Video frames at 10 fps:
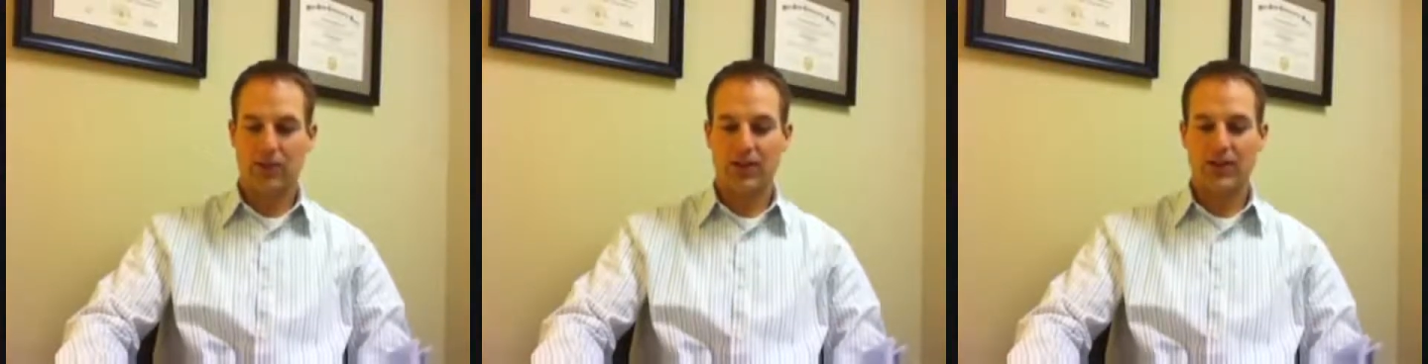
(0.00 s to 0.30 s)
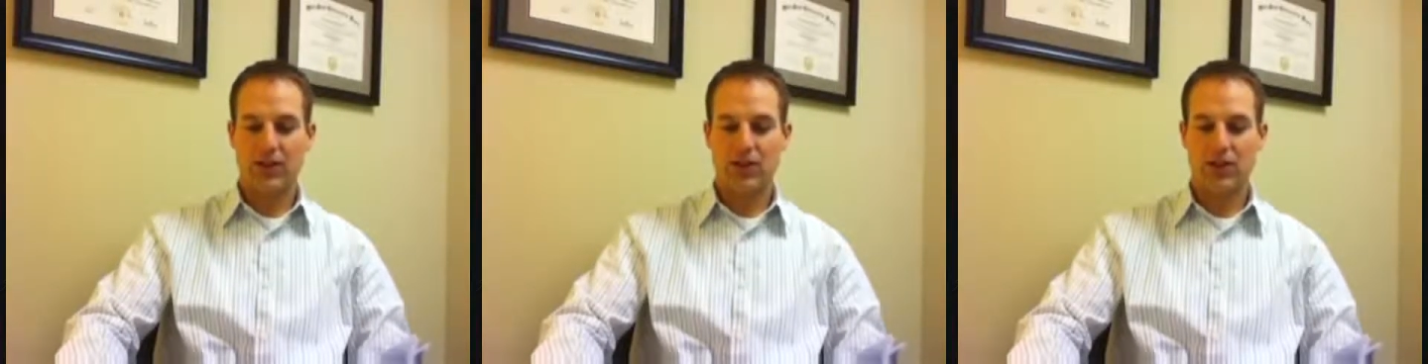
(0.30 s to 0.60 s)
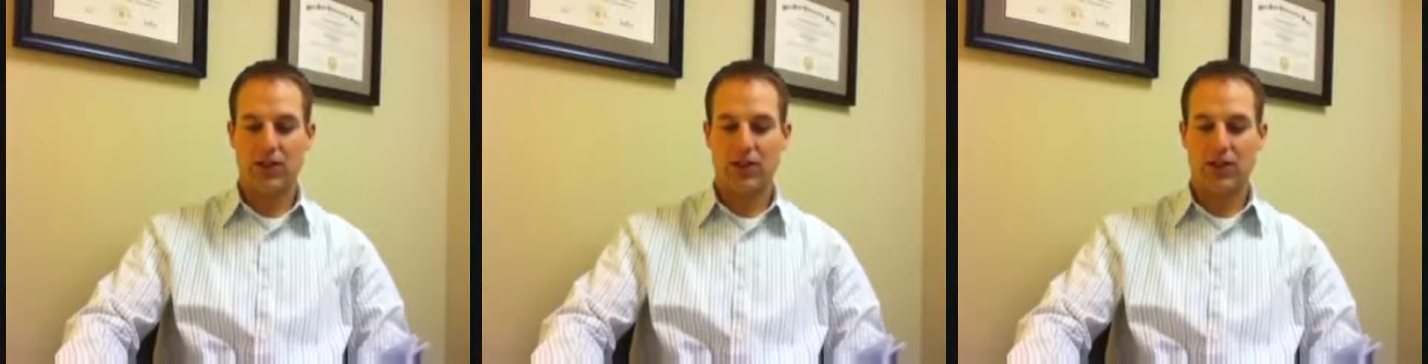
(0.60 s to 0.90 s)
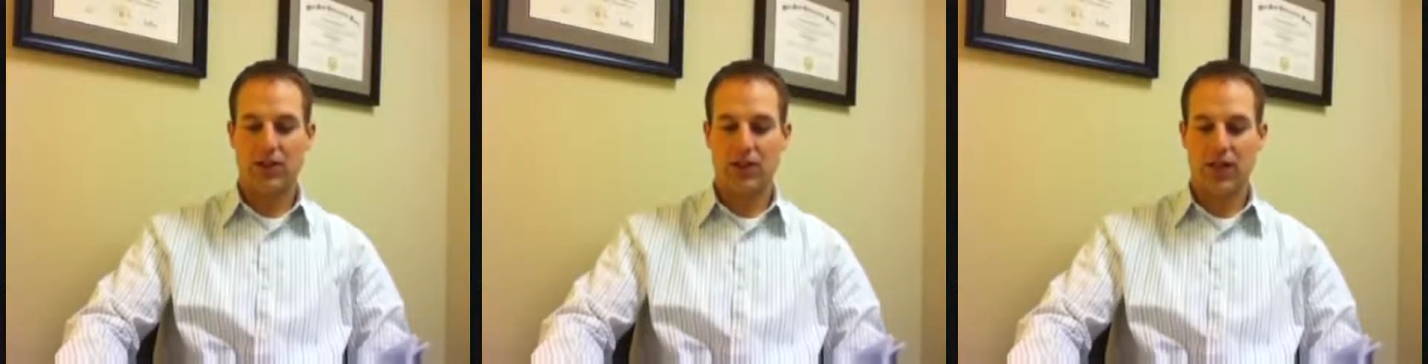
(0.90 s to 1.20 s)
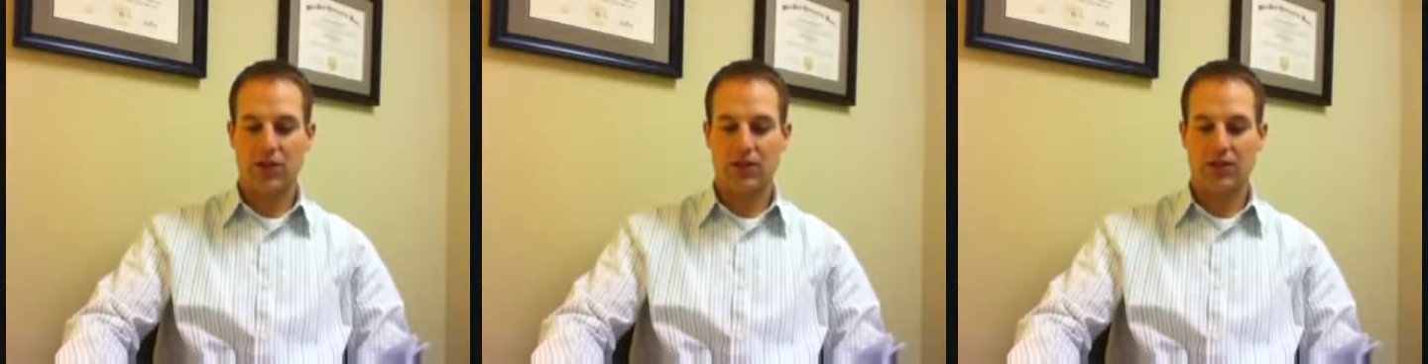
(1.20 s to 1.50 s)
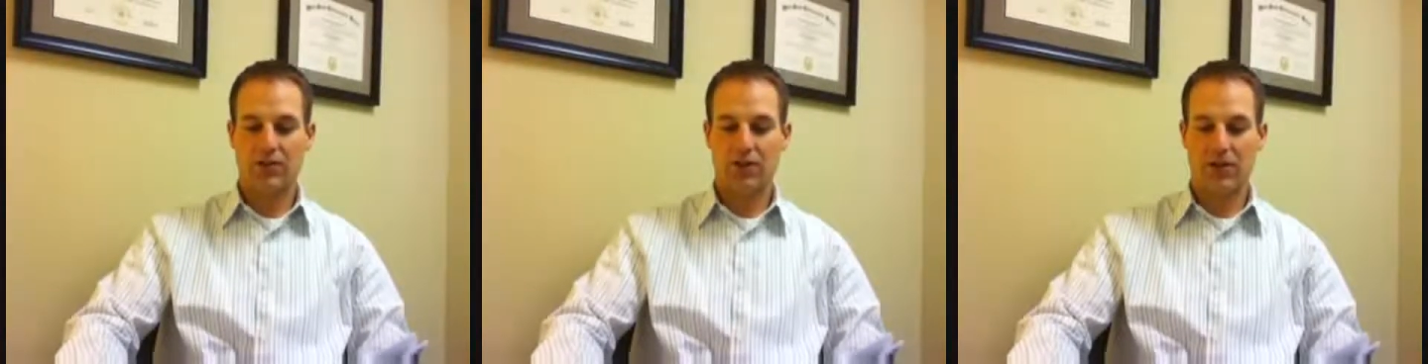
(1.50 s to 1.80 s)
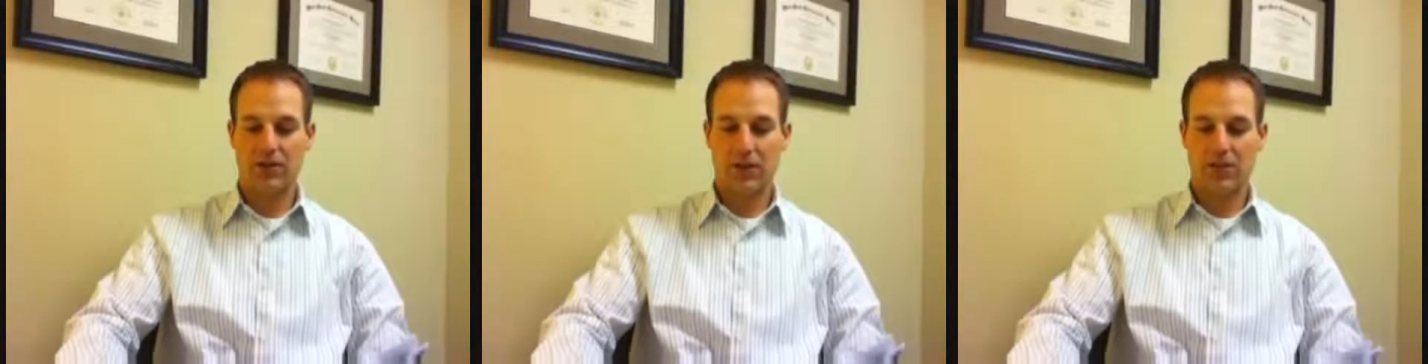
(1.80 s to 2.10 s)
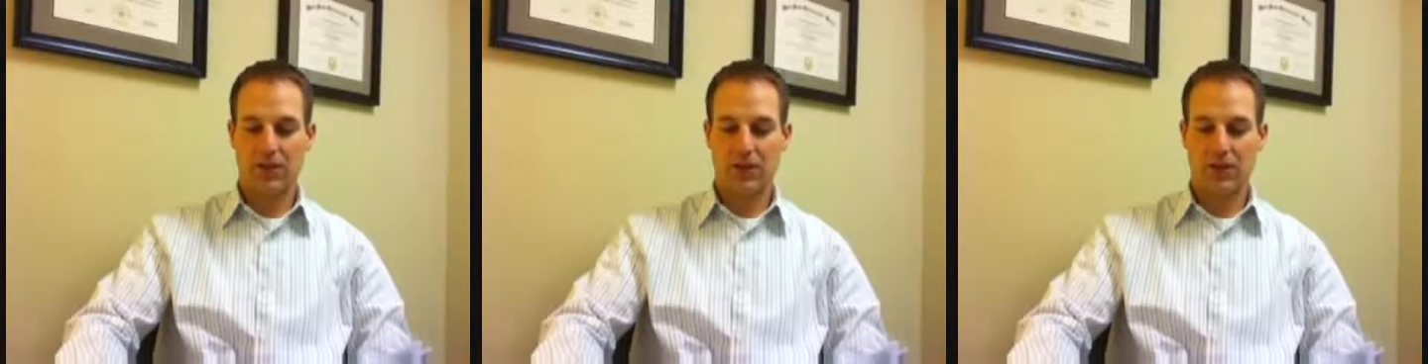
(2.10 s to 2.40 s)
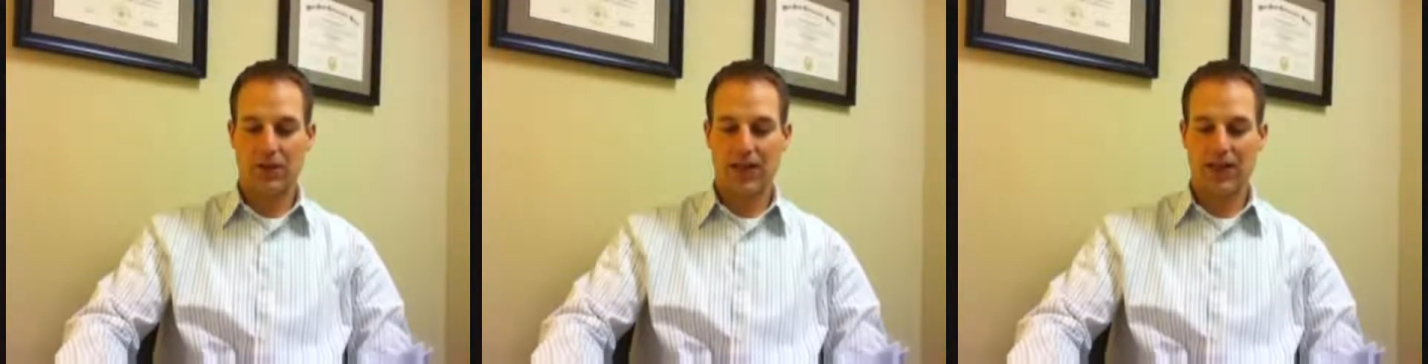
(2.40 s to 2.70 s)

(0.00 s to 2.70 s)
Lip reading: teas actually naturally suppress the appetite and